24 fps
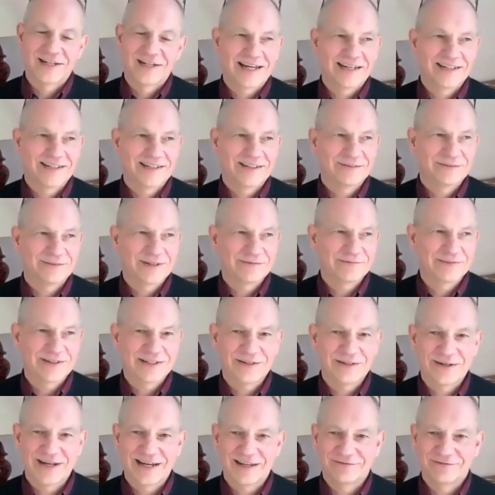it's like
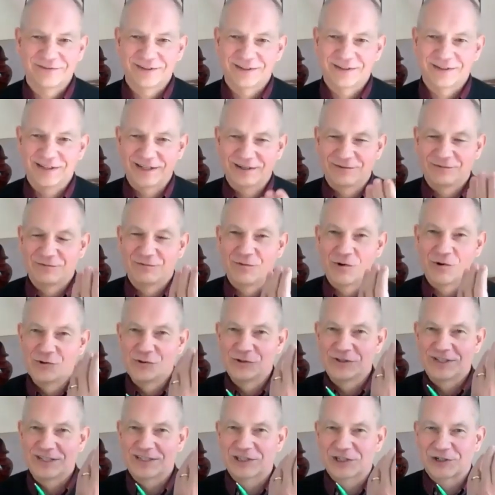when you have a
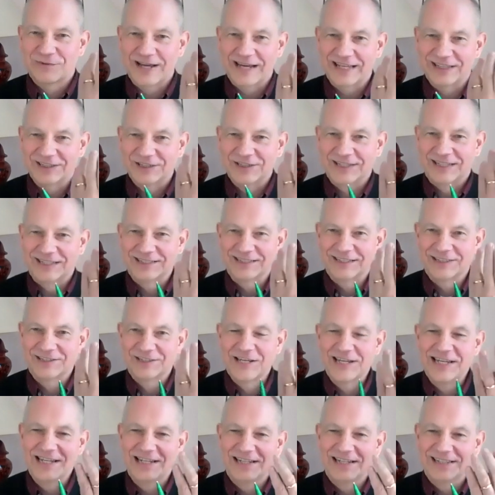wound, a scratch, and
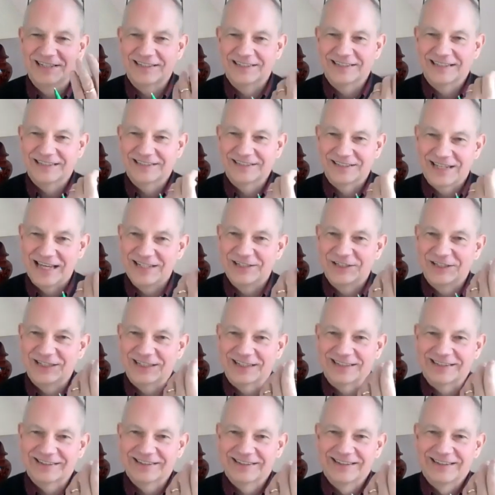there's healing, it's
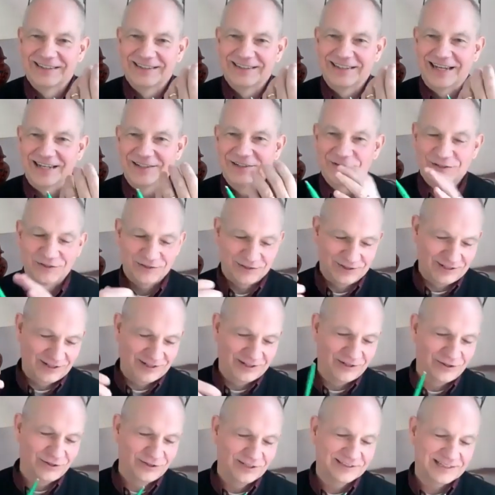itching. And you're
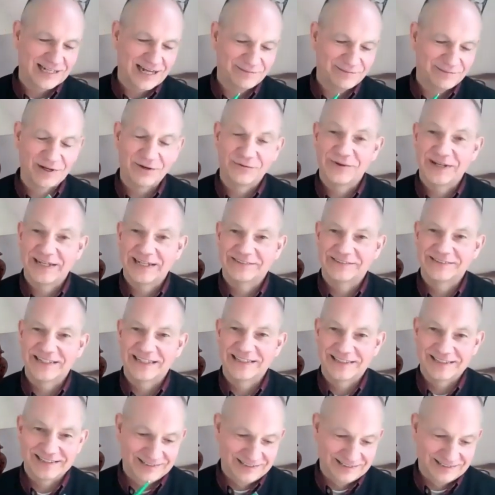all the time aware
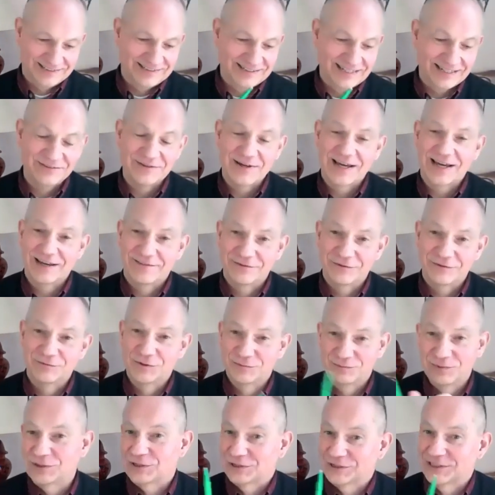that you have a
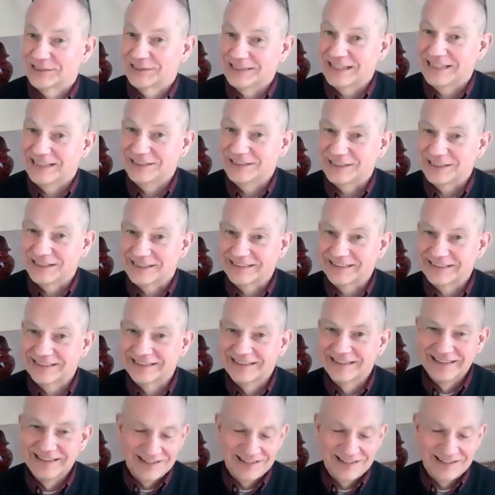wound because it's itching.